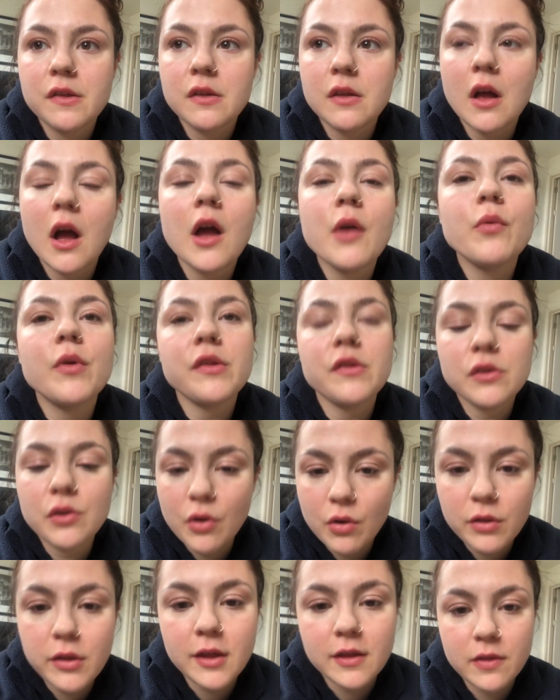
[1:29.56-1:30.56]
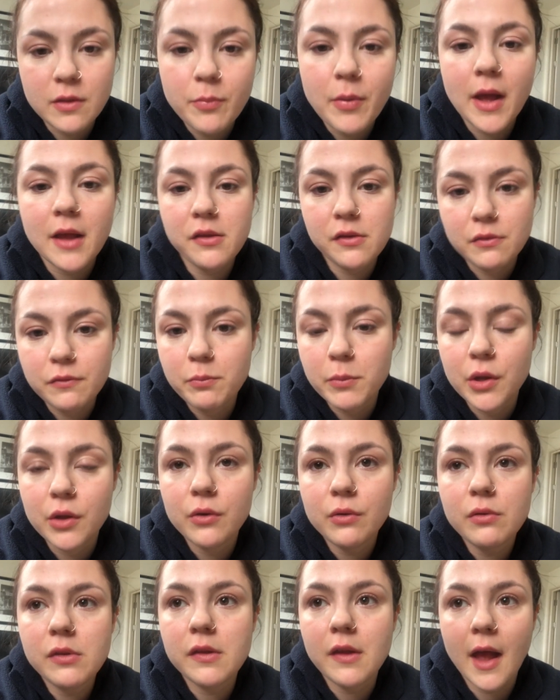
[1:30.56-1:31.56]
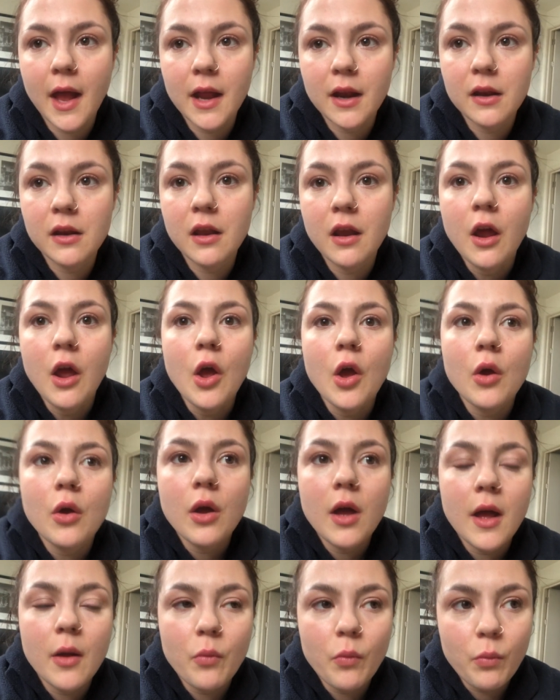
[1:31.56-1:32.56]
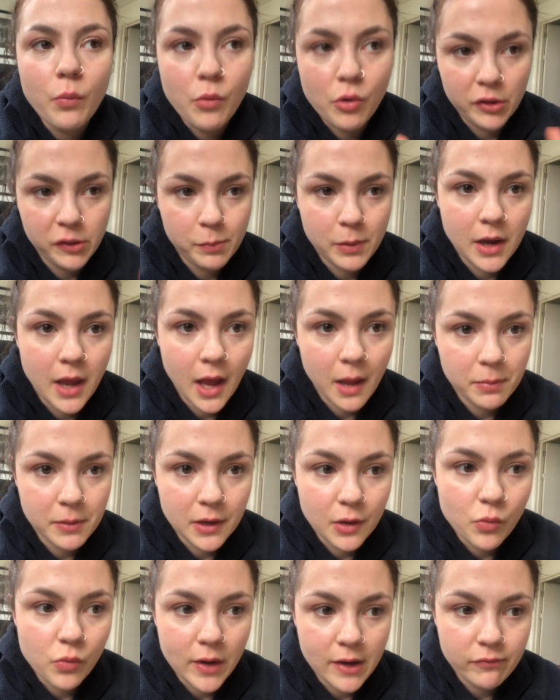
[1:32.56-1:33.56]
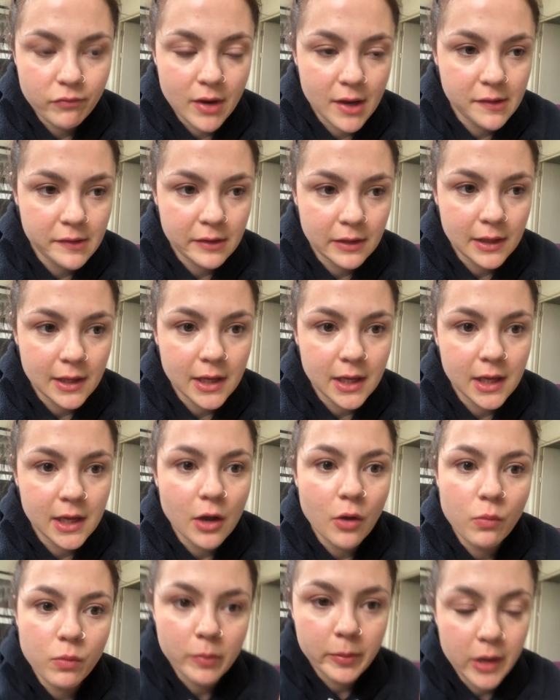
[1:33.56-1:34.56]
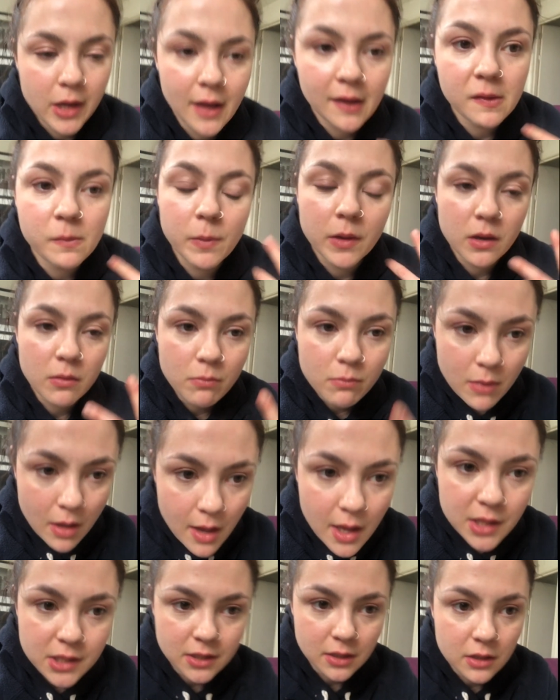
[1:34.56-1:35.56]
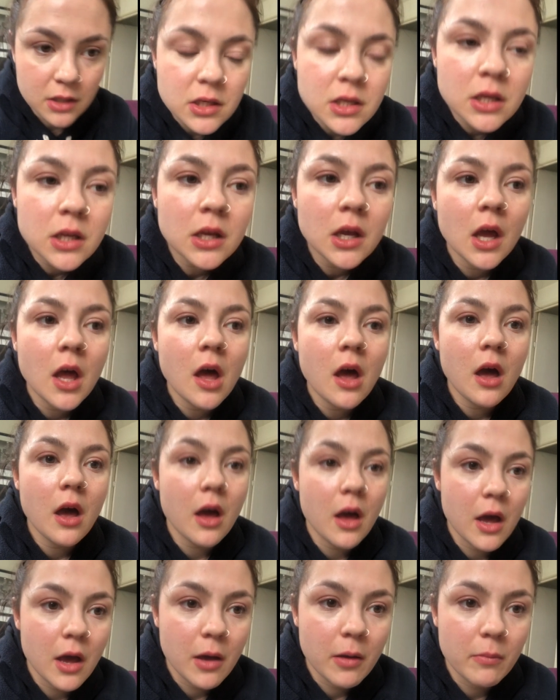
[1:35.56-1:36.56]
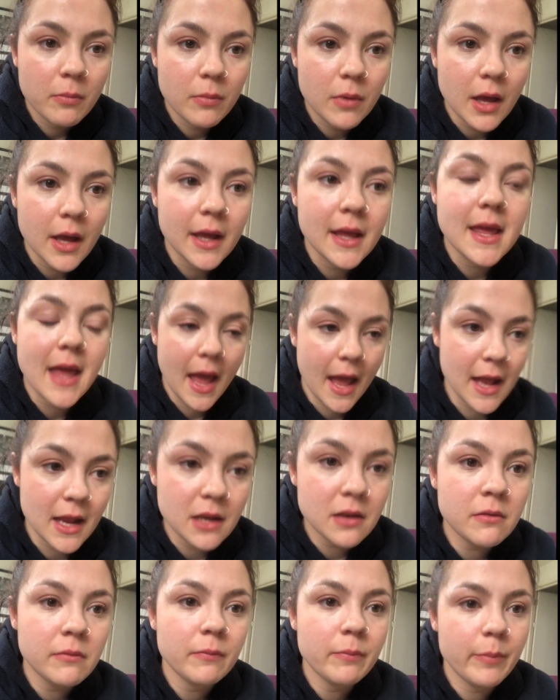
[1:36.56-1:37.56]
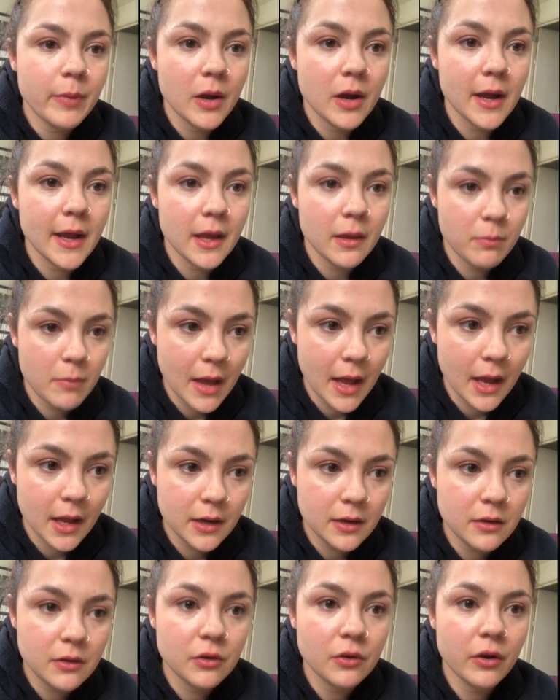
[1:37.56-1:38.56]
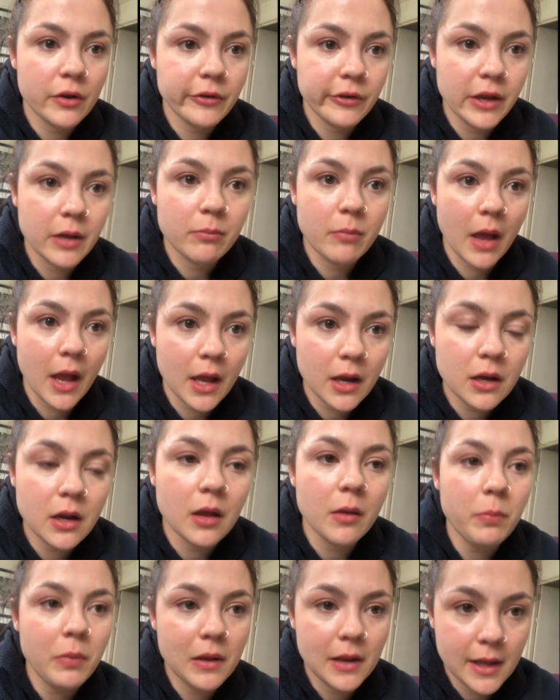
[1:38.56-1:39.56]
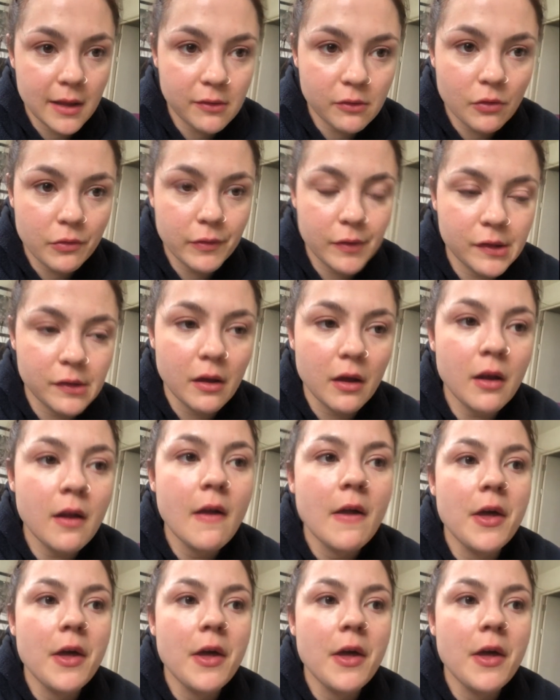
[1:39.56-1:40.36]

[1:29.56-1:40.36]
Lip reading: I was not in the best of moods. And what's been happening recently, a woman has been murdered, again, by a man, not only a man, a police officer.